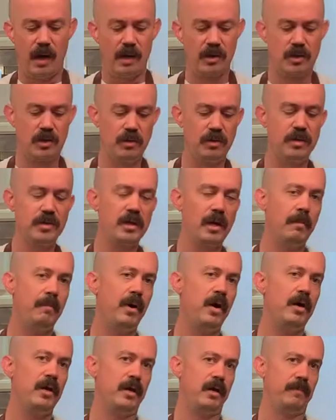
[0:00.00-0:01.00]
As soon as I
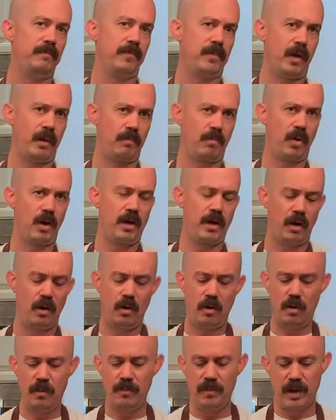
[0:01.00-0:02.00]
bought it, I brought it
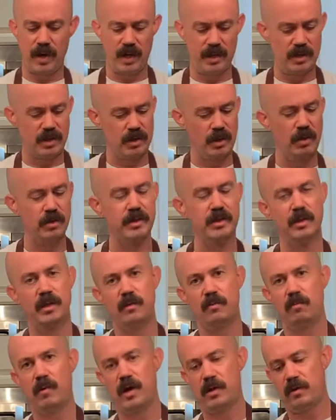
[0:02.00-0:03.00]
home, I salted
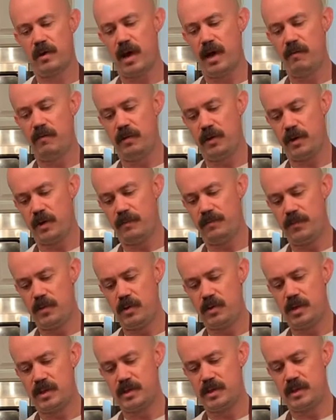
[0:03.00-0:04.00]
it rather heavily.
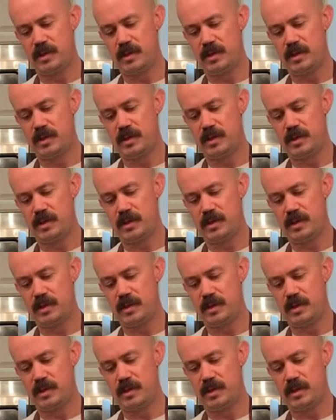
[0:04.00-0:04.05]
You can